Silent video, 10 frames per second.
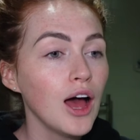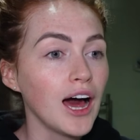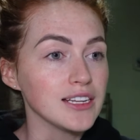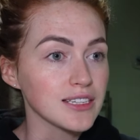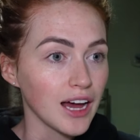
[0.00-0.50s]

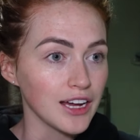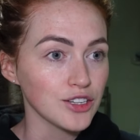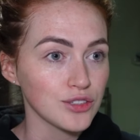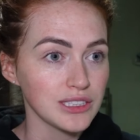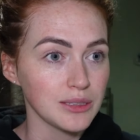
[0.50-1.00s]
and it's kind of
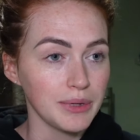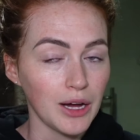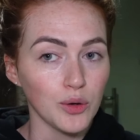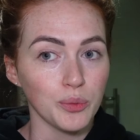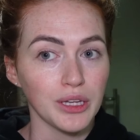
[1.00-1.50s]
stressing me
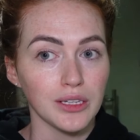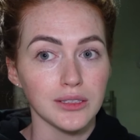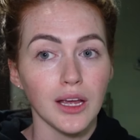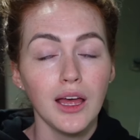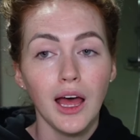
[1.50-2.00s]
out
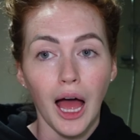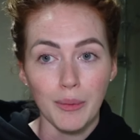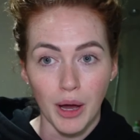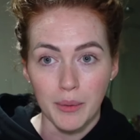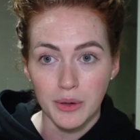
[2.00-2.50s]
because I'm
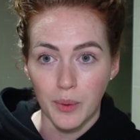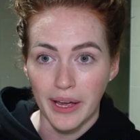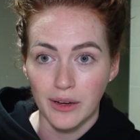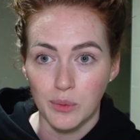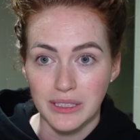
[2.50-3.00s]
going
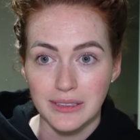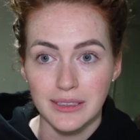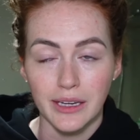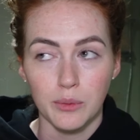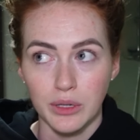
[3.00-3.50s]
away on
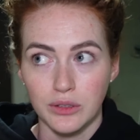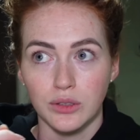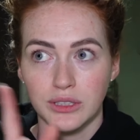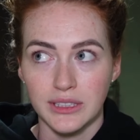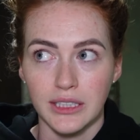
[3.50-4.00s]
Wednesday when
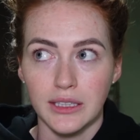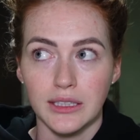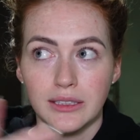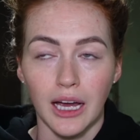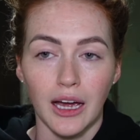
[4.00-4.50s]
you're seeing
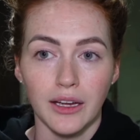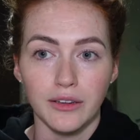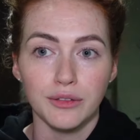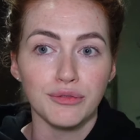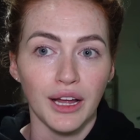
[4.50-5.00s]
this I
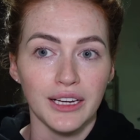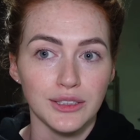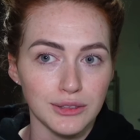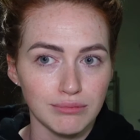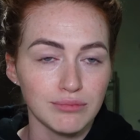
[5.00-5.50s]
fly
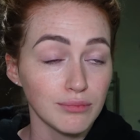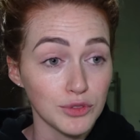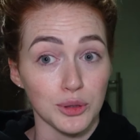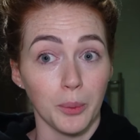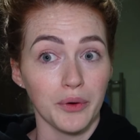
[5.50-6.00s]

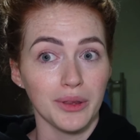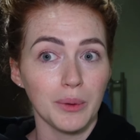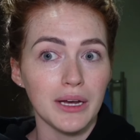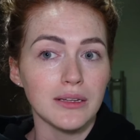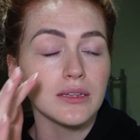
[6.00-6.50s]
somewhere in the
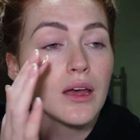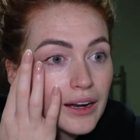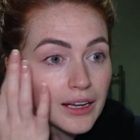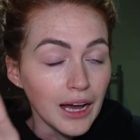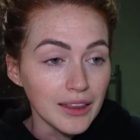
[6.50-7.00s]
world.
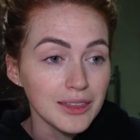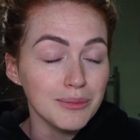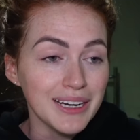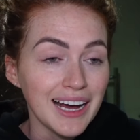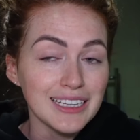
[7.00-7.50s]
And I, at the
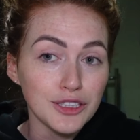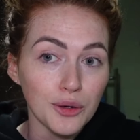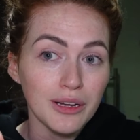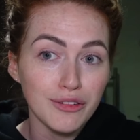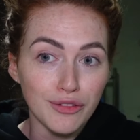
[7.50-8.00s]
minute, I
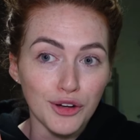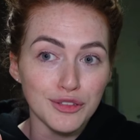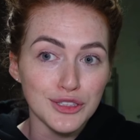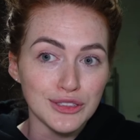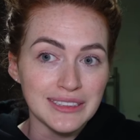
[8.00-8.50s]
don't have a vlog
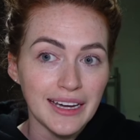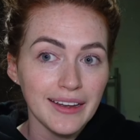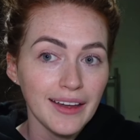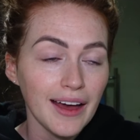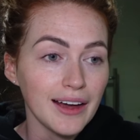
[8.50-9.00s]
for
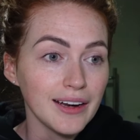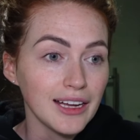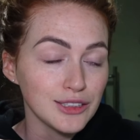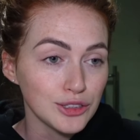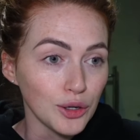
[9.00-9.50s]
Sunday and
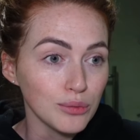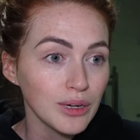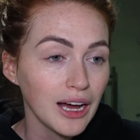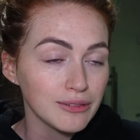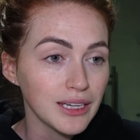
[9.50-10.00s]
I don't
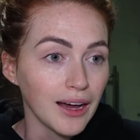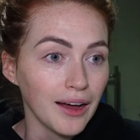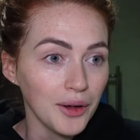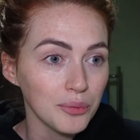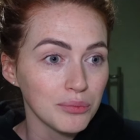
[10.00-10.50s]
have
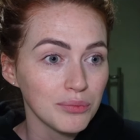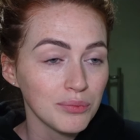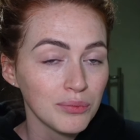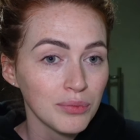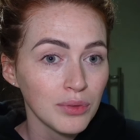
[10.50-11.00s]
time,
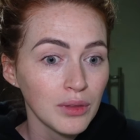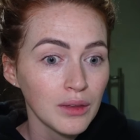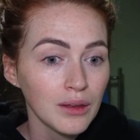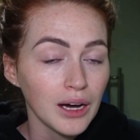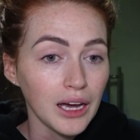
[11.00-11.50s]

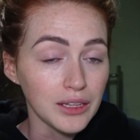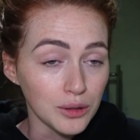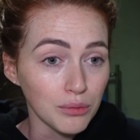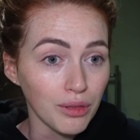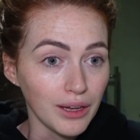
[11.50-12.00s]
I
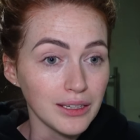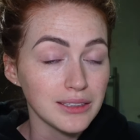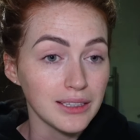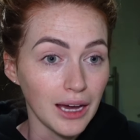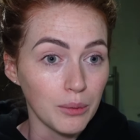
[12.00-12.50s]
don't think,
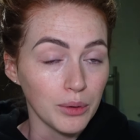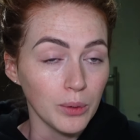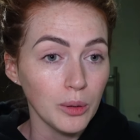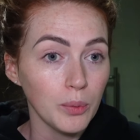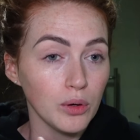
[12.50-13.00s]
to get one
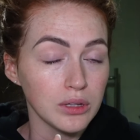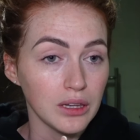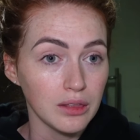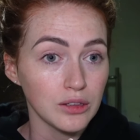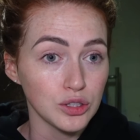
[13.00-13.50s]
up or to,
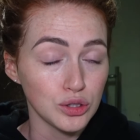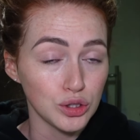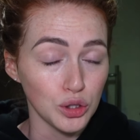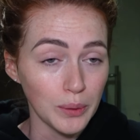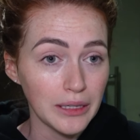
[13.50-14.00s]
to
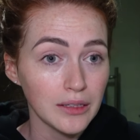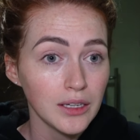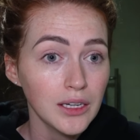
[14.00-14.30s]
do it.